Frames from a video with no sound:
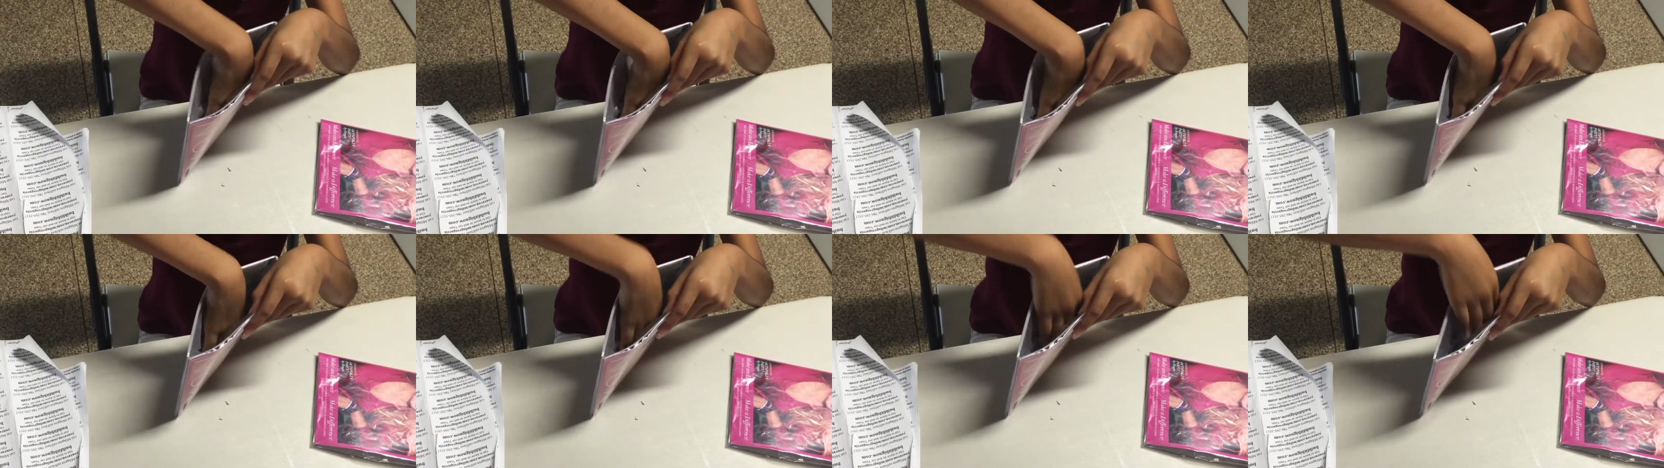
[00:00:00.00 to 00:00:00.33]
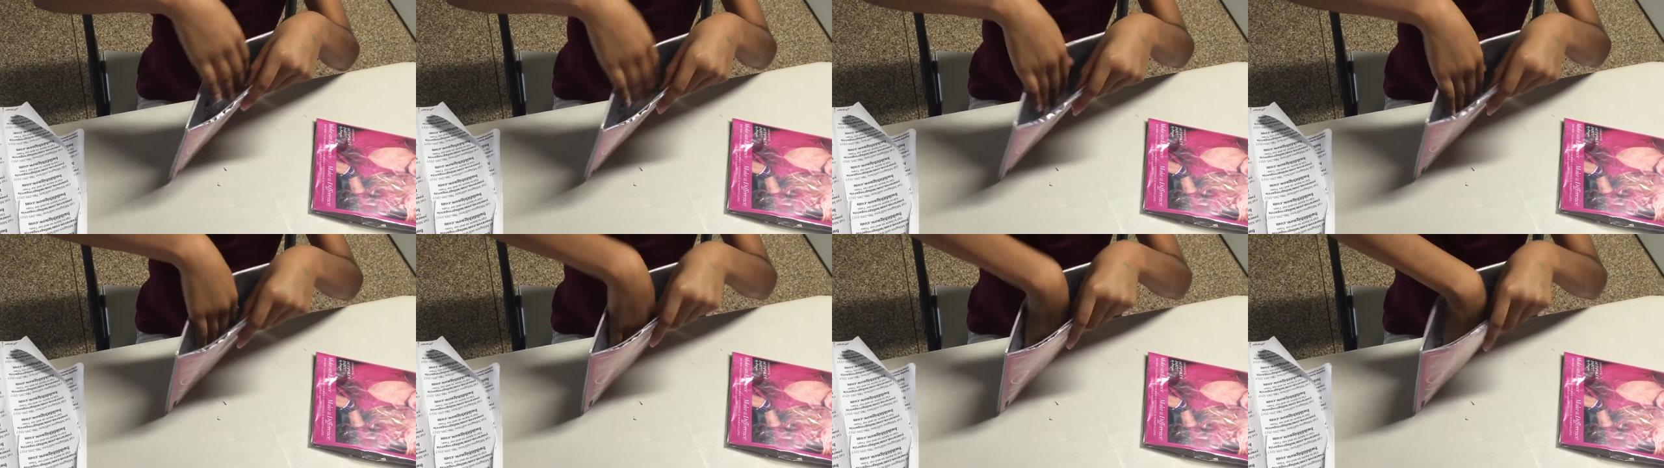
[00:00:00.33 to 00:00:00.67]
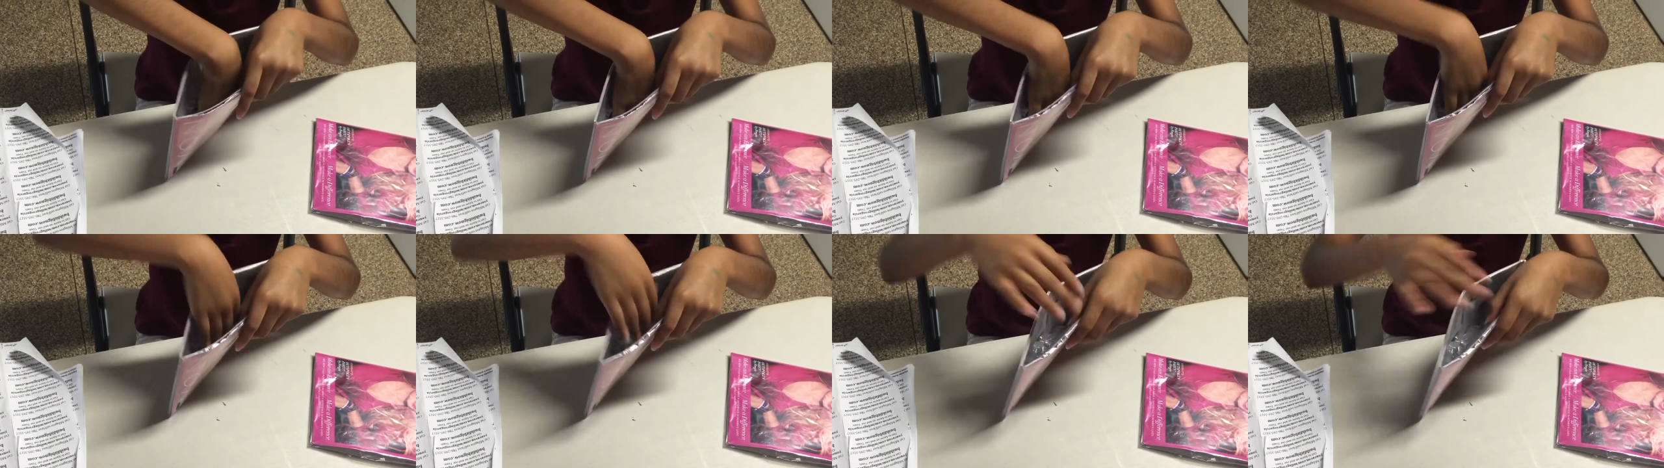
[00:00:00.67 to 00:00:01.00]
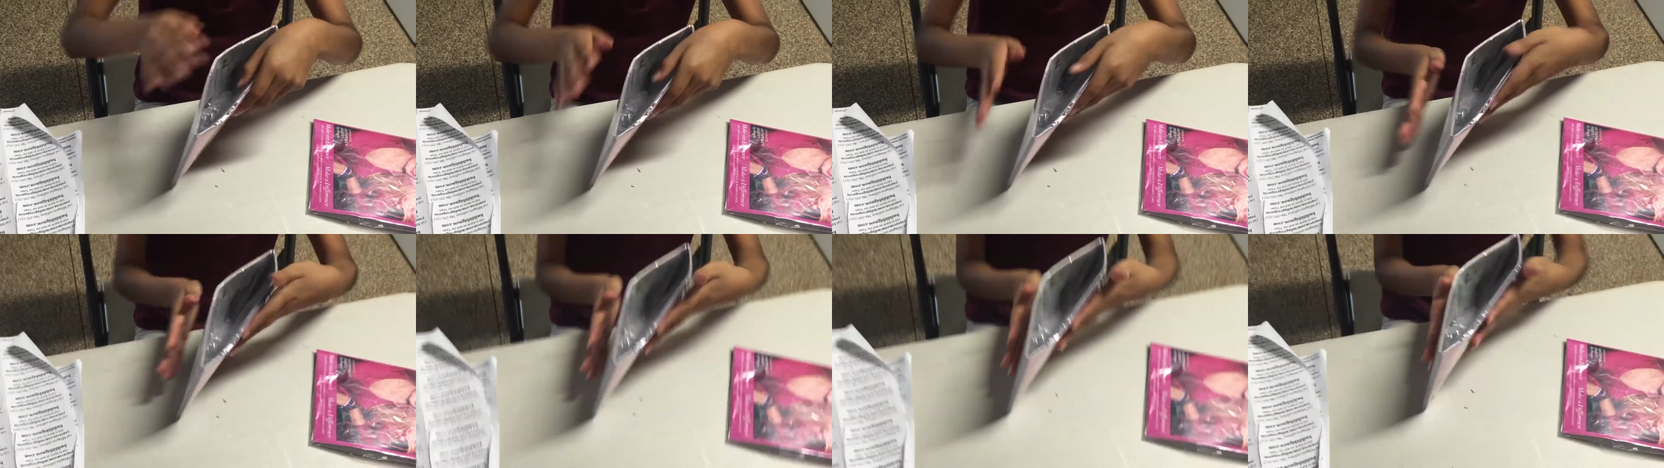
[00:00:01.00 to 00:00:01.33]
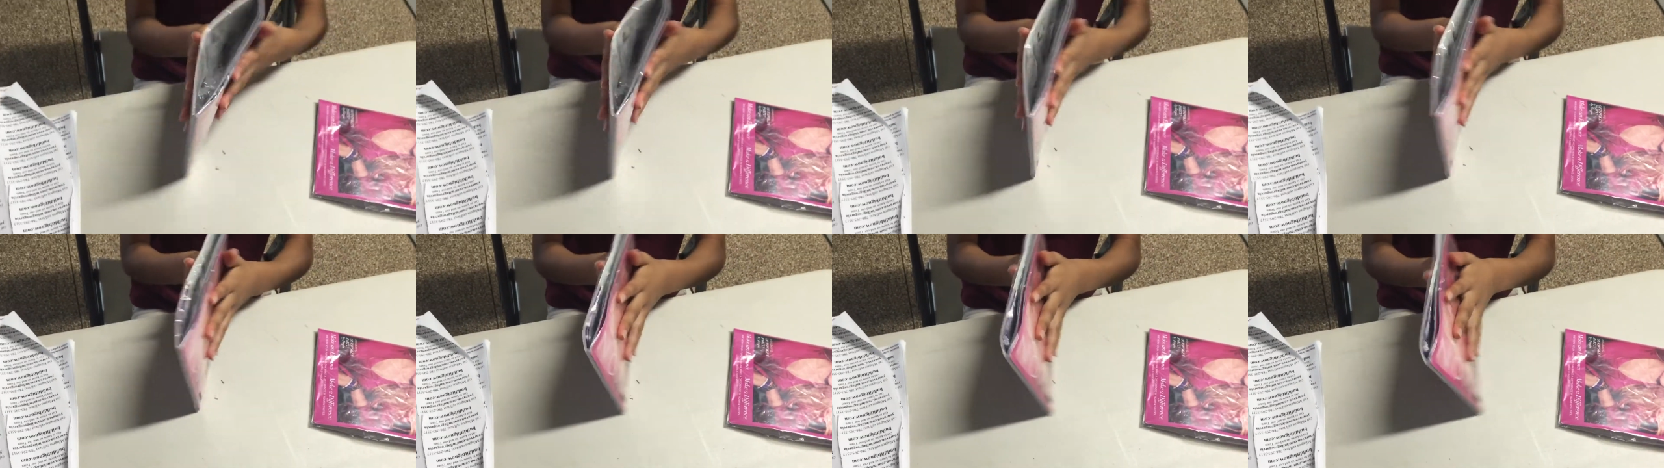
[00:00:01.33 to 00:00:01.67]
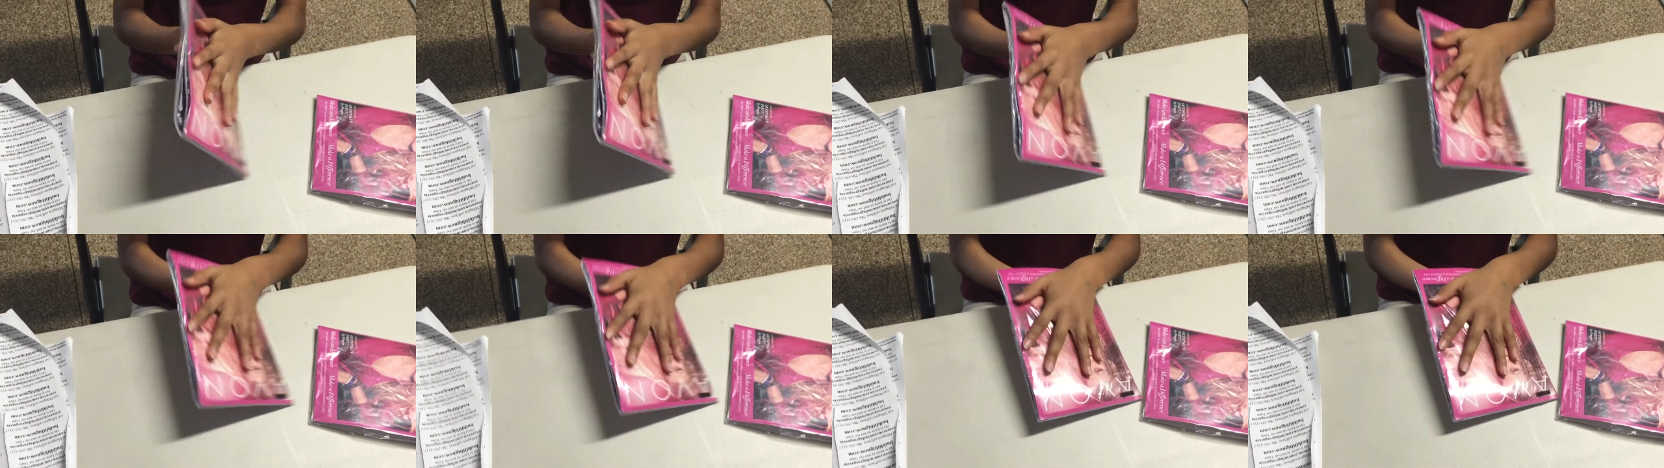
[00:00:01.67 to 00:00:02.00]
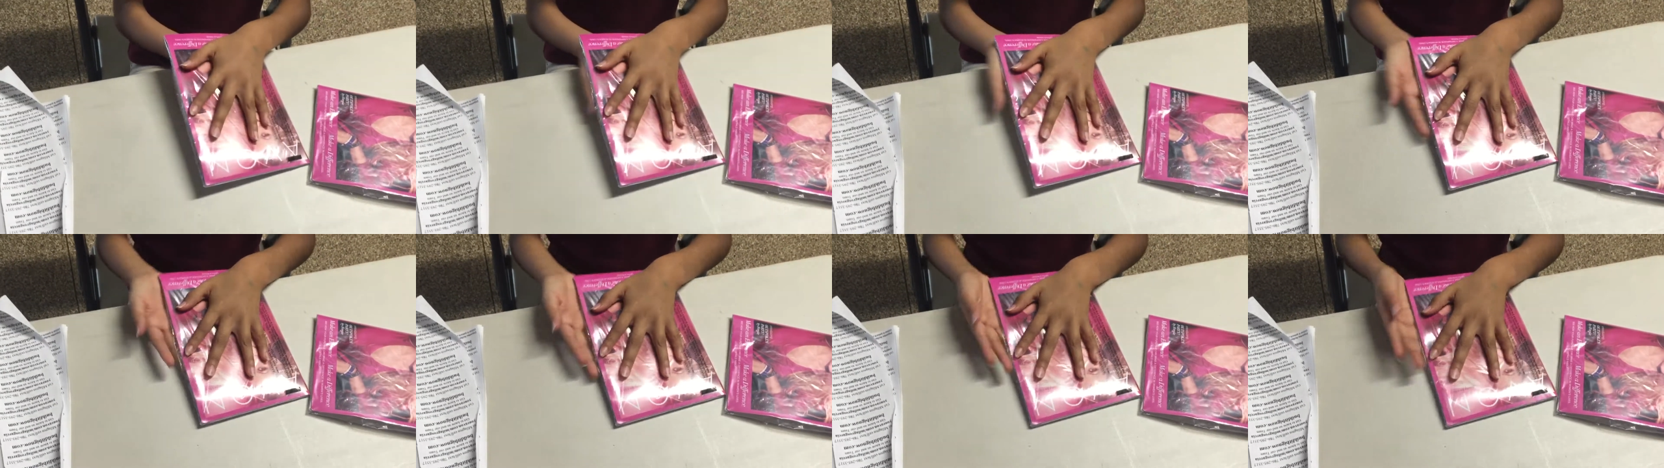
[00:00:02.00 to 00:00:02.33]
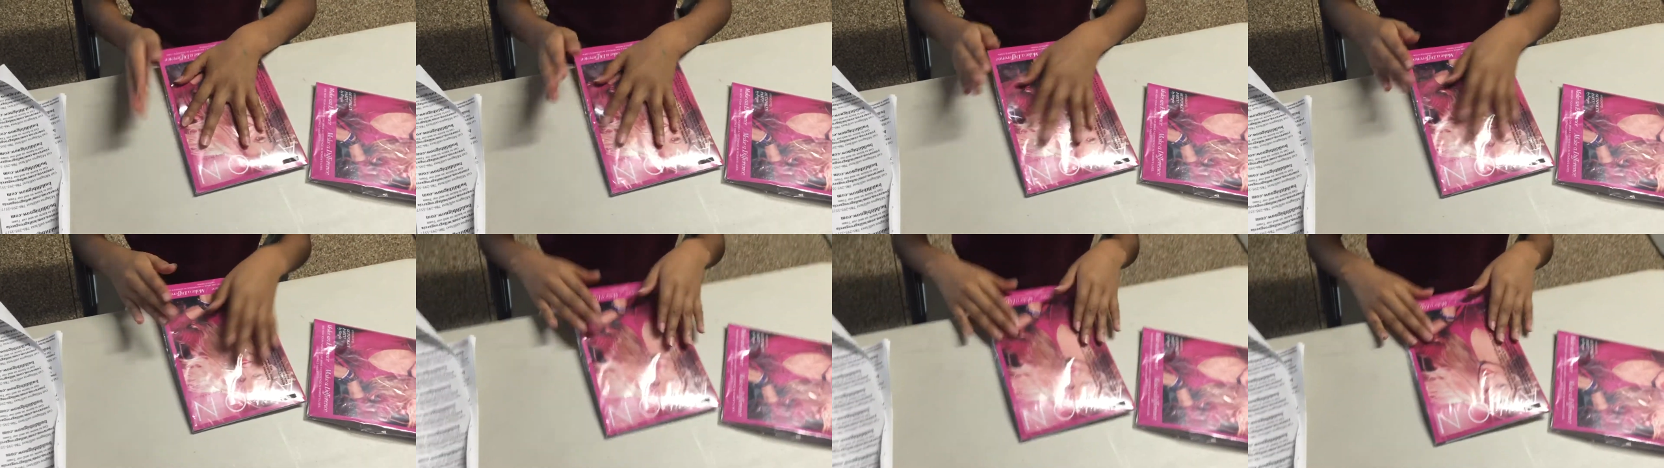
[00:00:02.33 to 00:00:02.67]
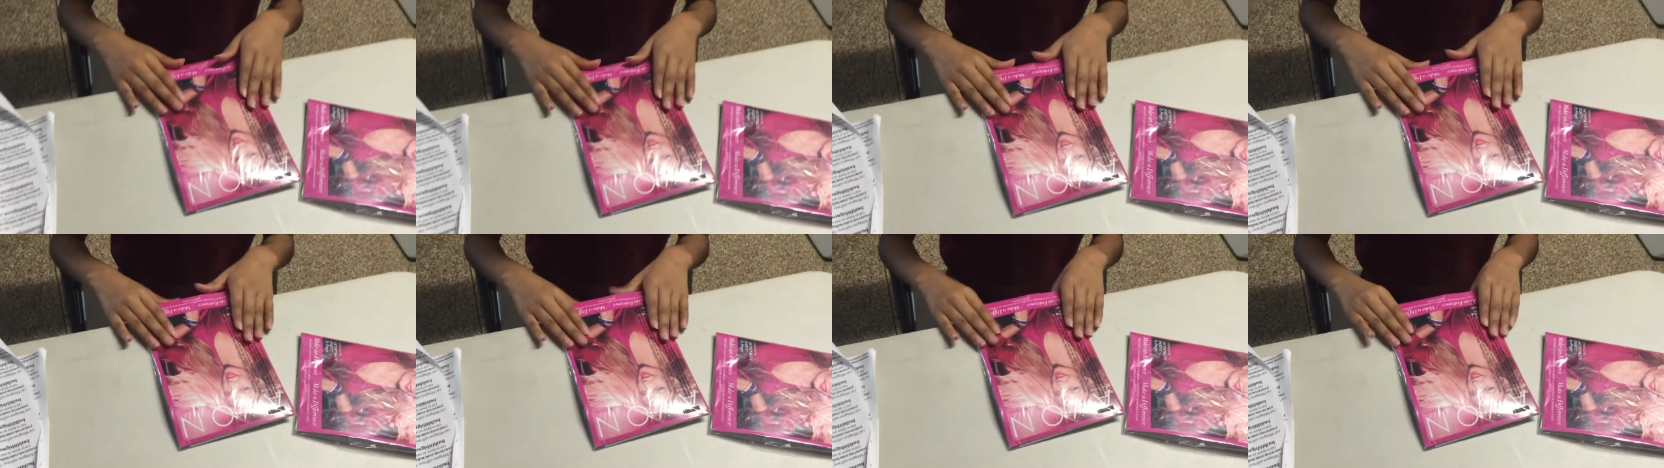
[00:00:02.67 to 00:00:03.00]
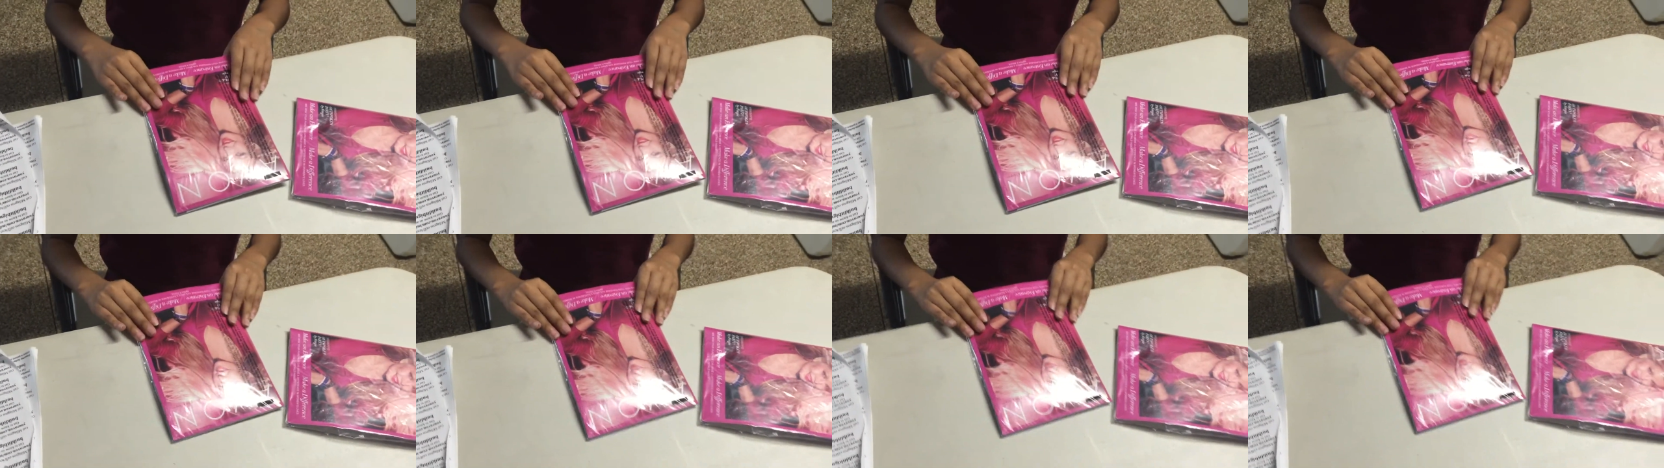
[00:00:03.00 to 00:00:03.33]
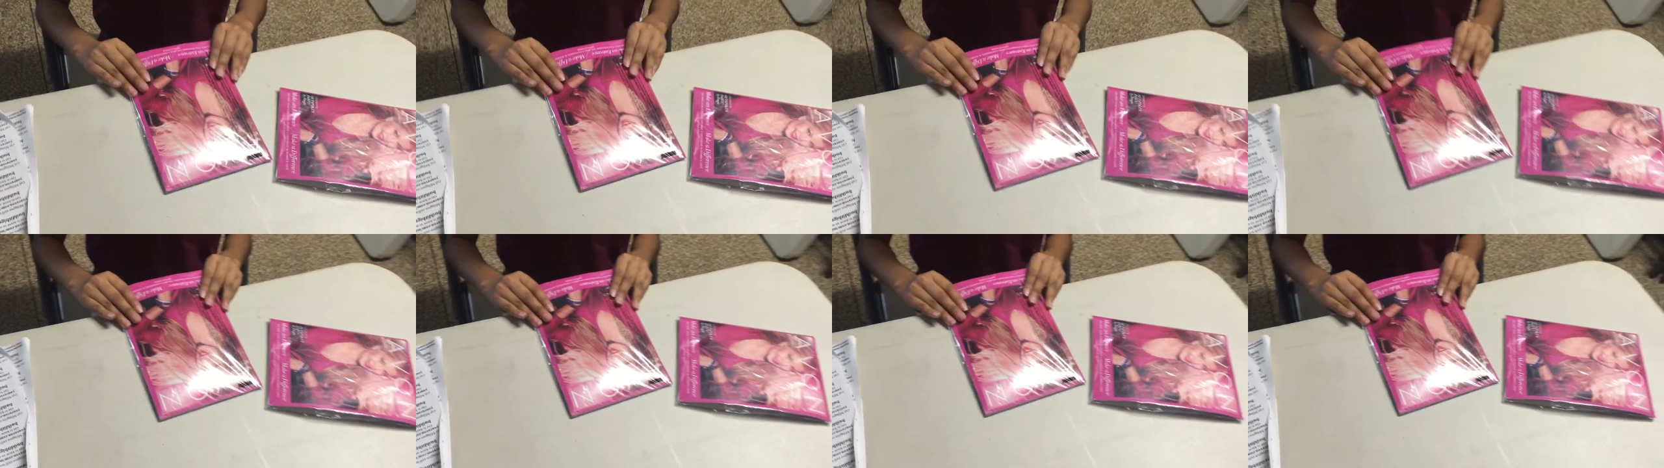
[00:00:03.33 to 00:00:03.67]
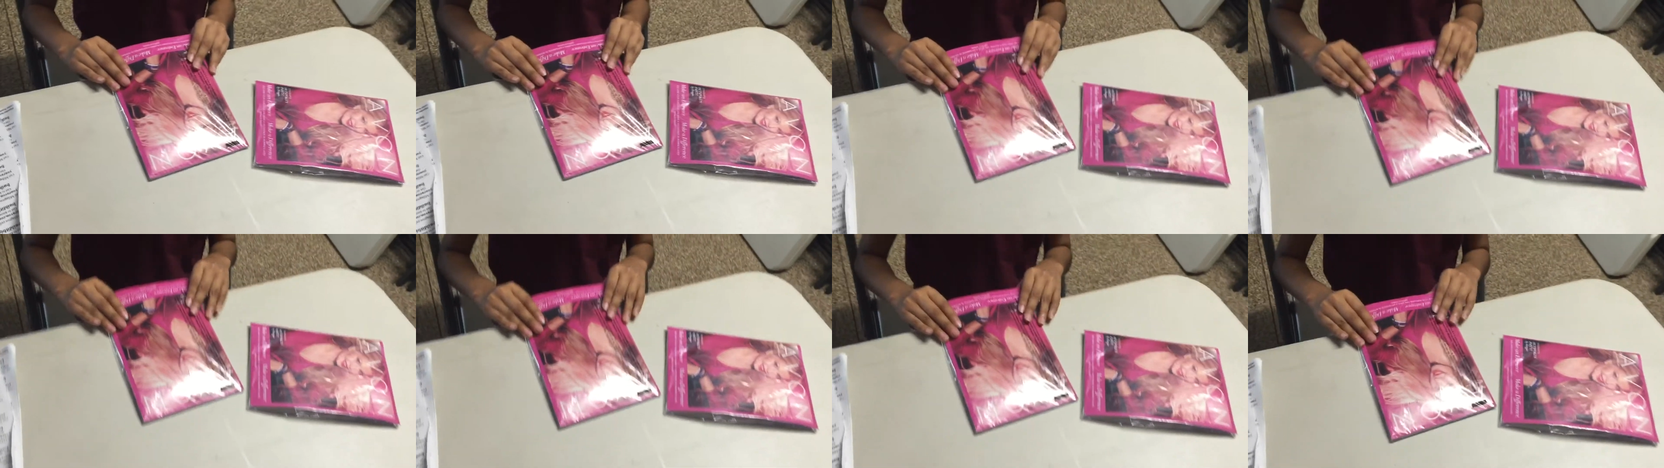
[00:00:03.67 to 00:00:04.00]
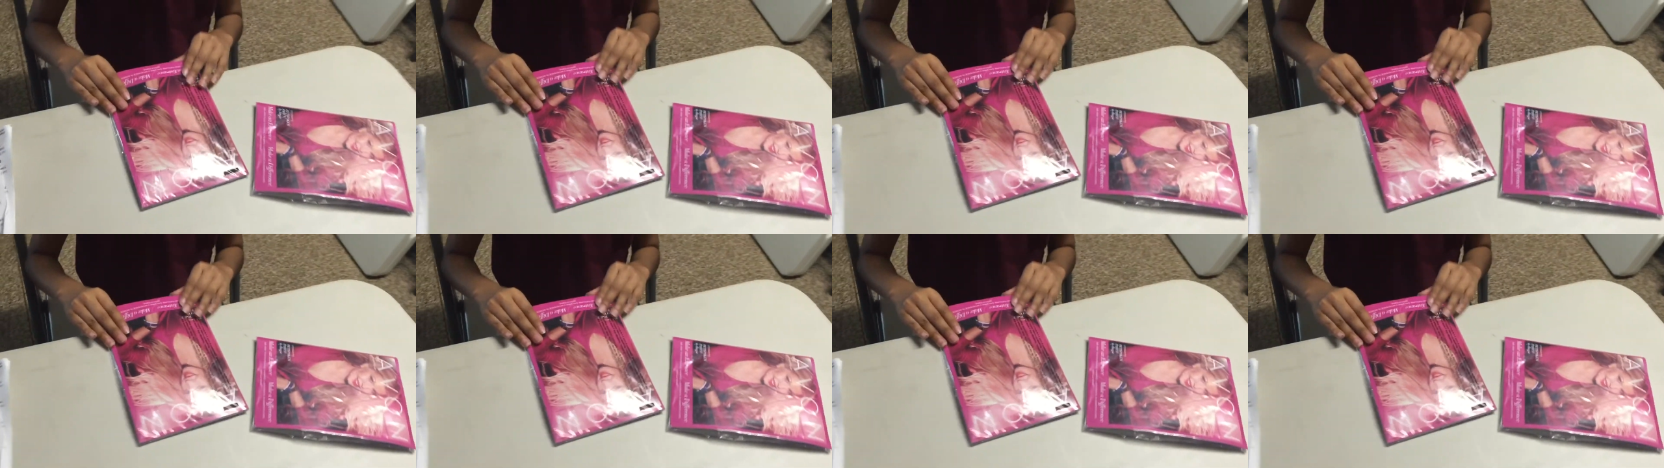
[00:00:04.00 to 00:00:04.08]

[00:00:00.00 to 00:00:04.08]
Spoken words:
No face is visible, so there are no lips to read.